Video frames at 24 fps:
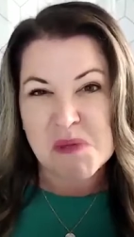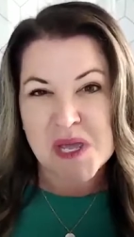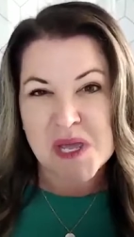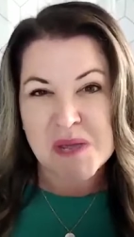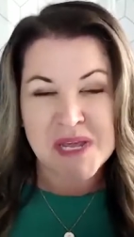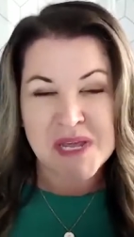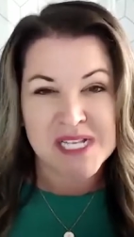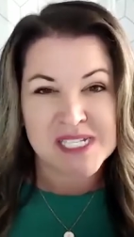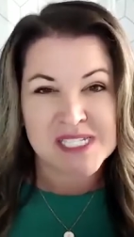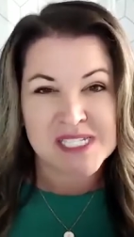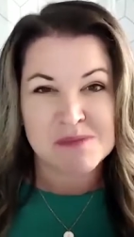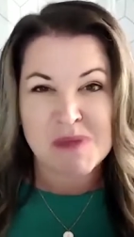It
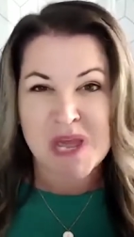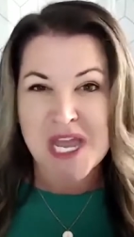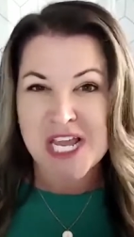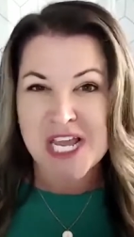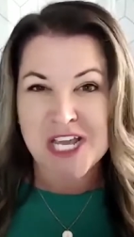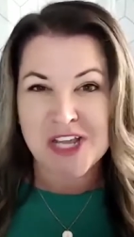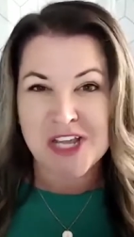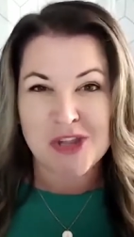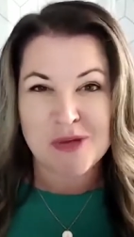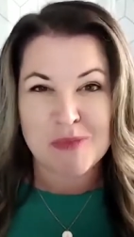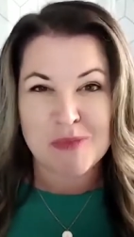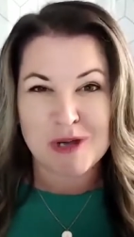means
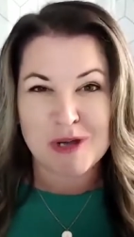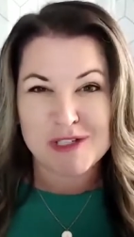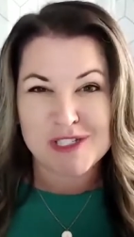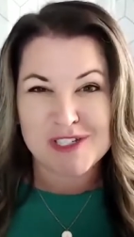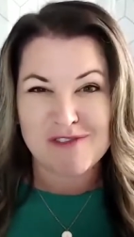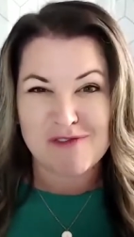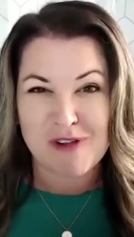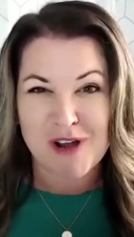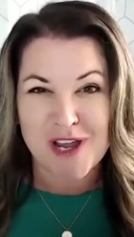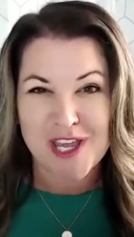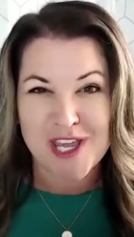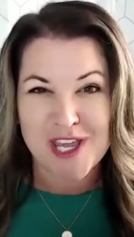making the most
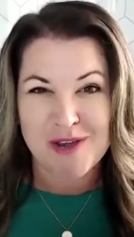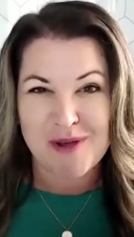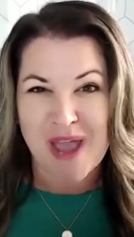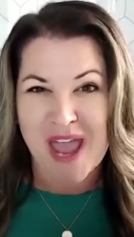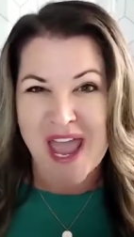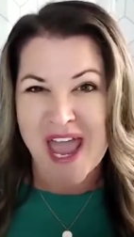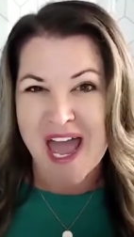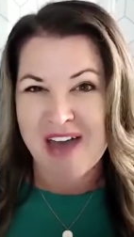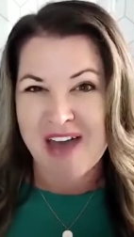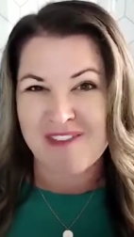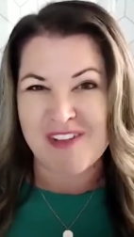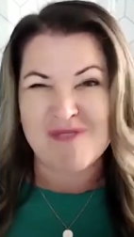of what you
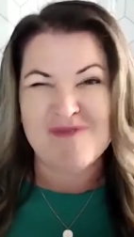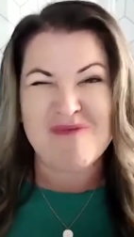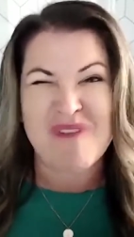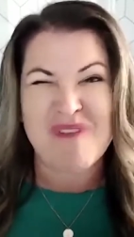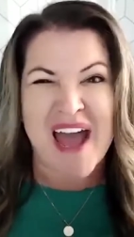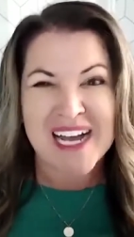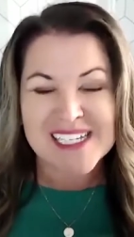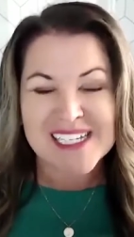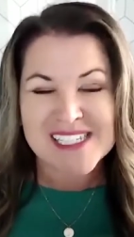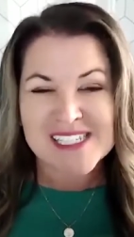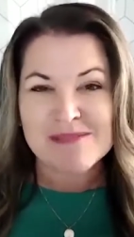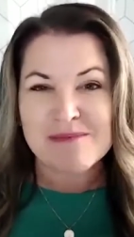have and
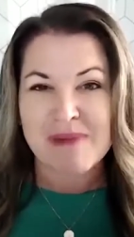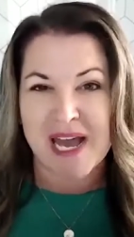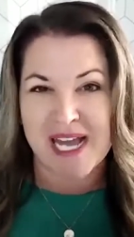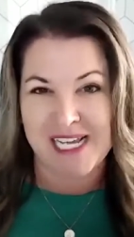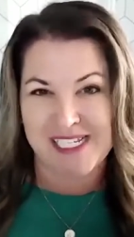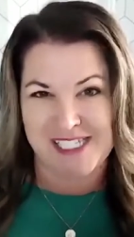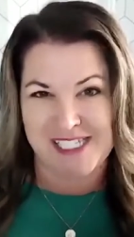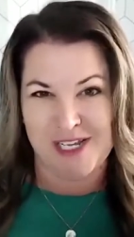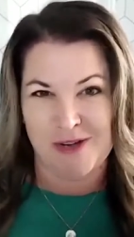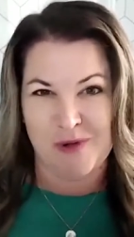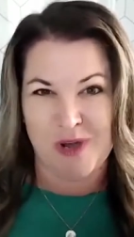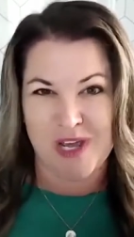
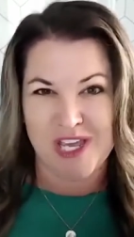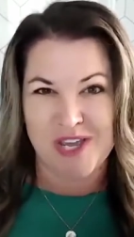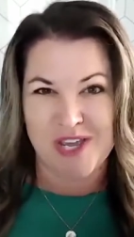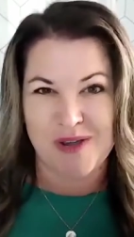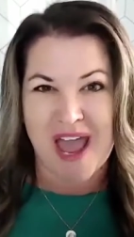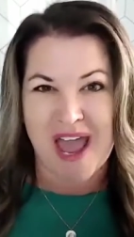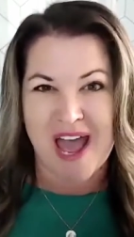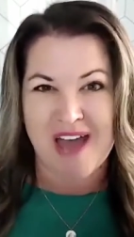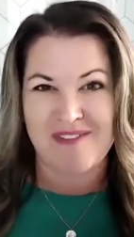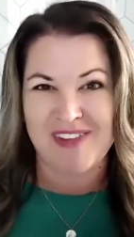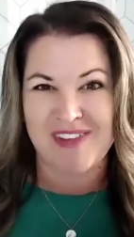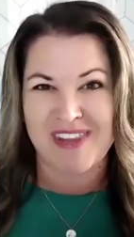maximizing what you
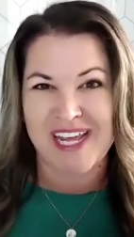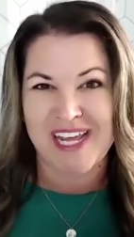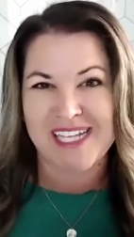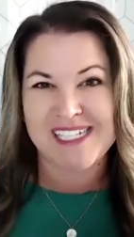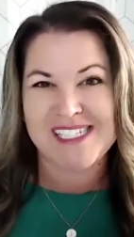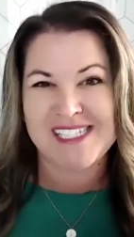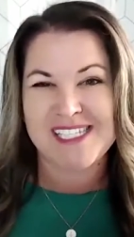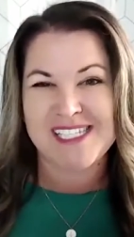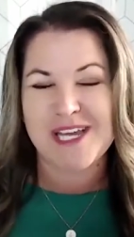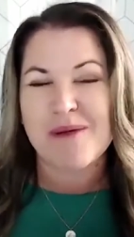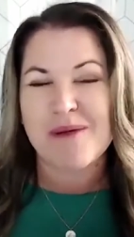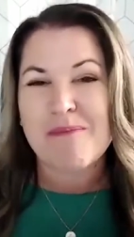have. And
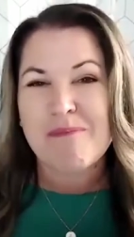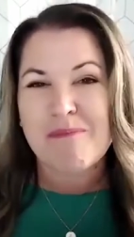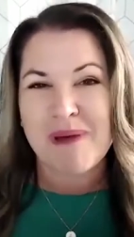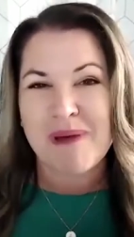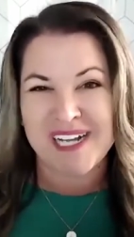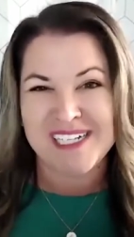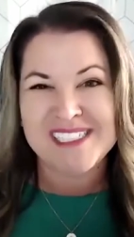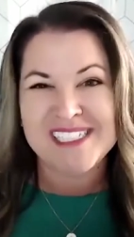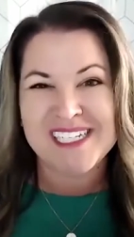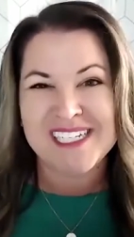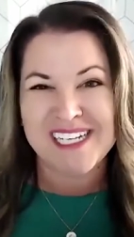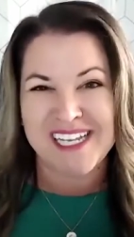that's the
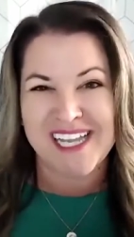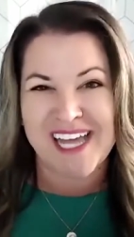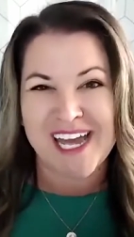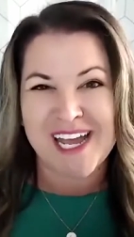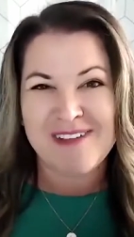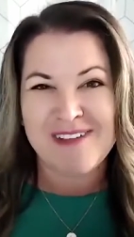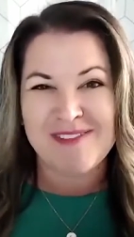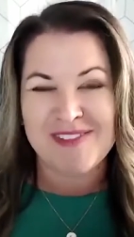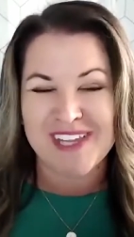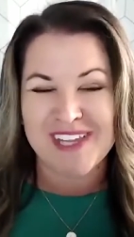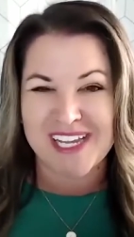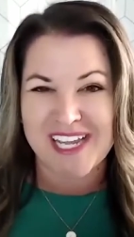abundant
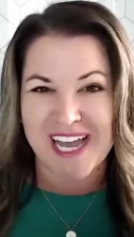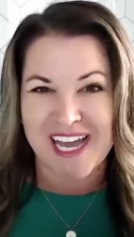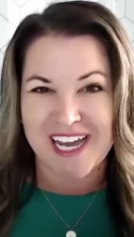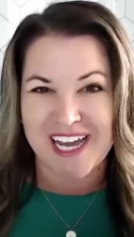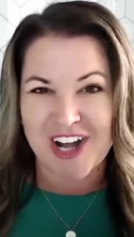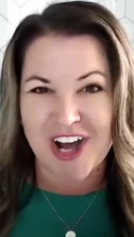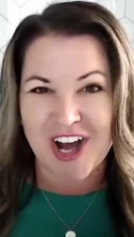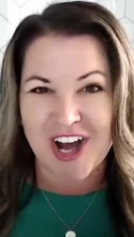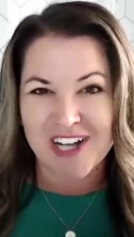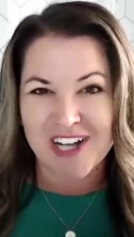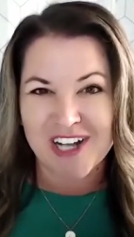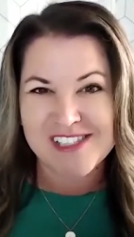life that God
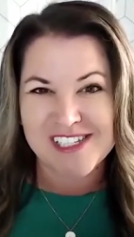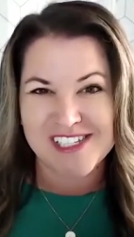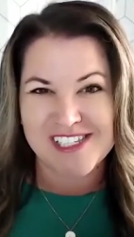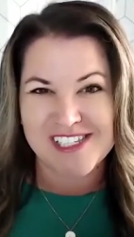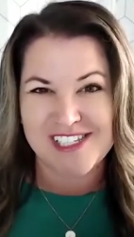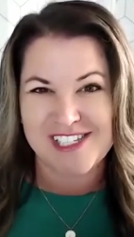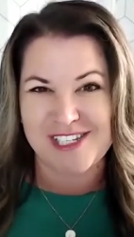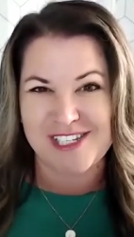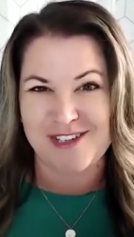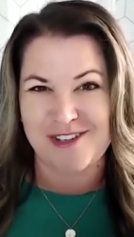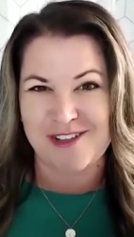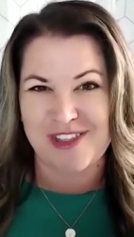calls us
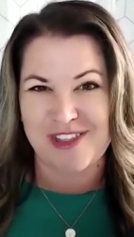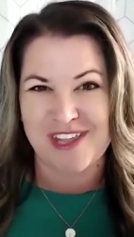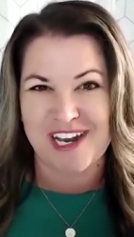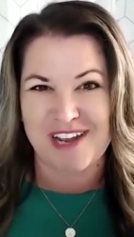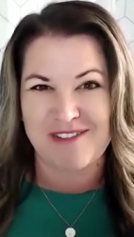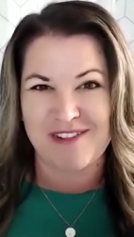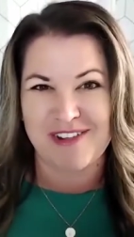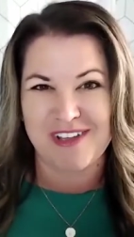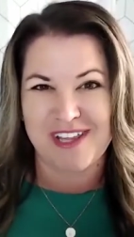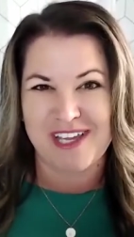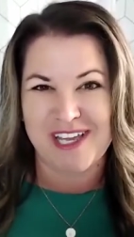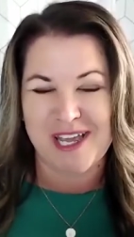to, that I
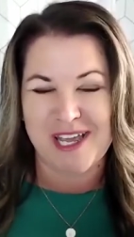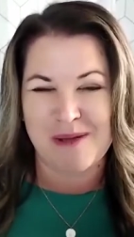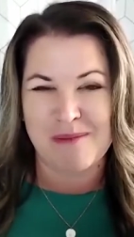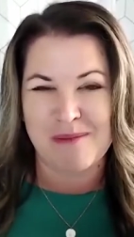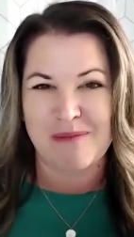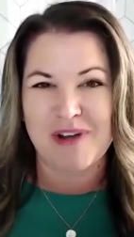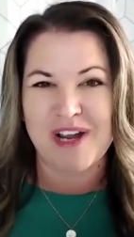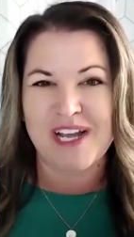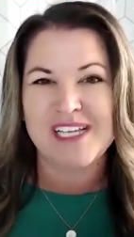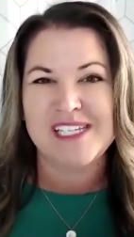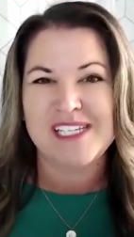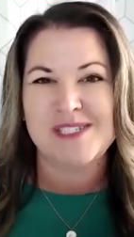really
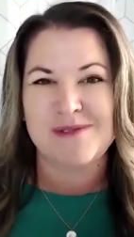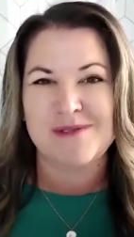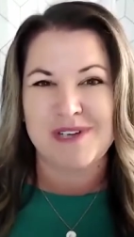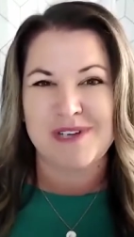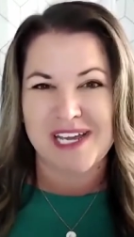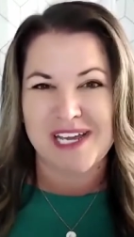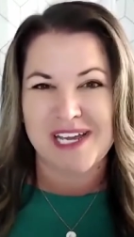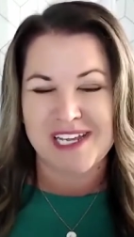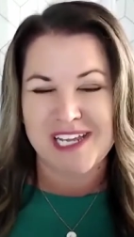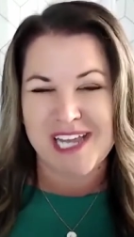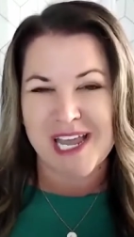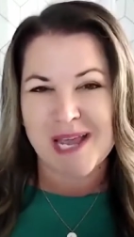embraced when
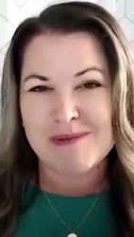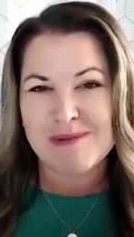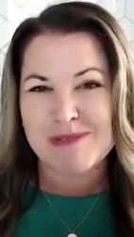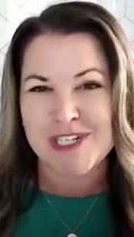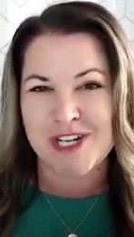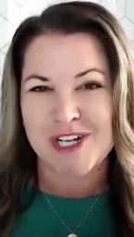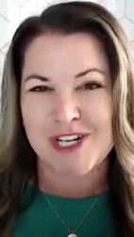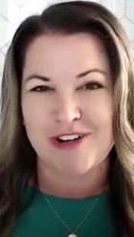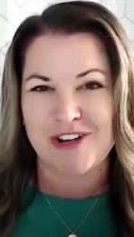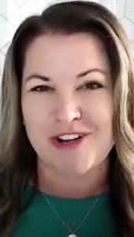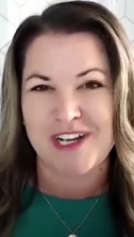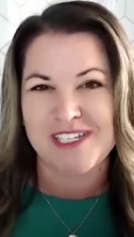I came to
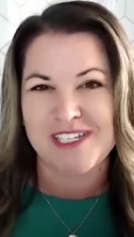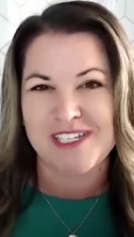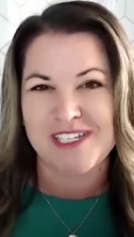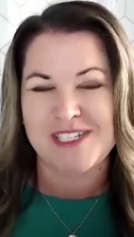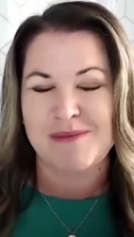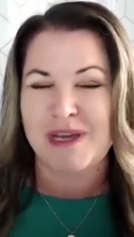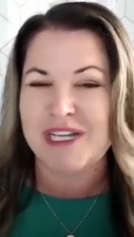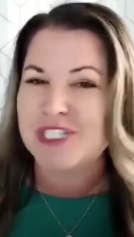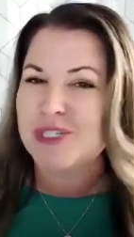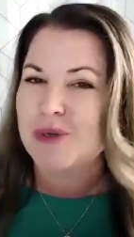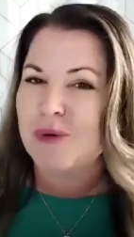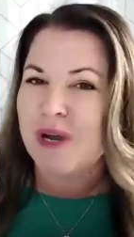know Christ in
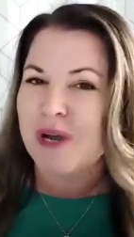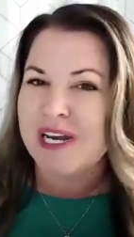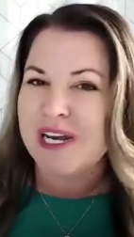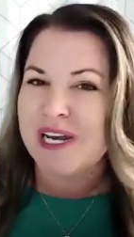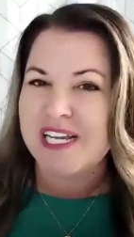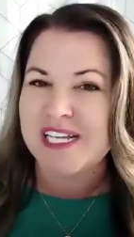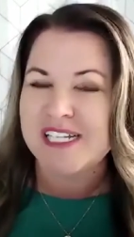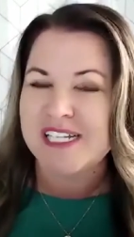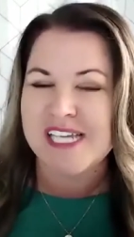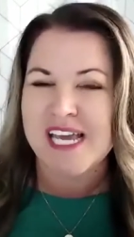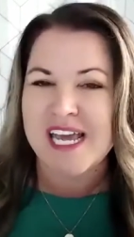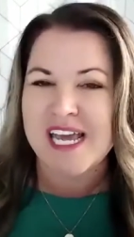my
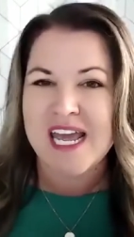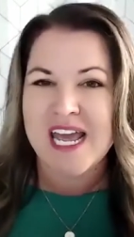20s.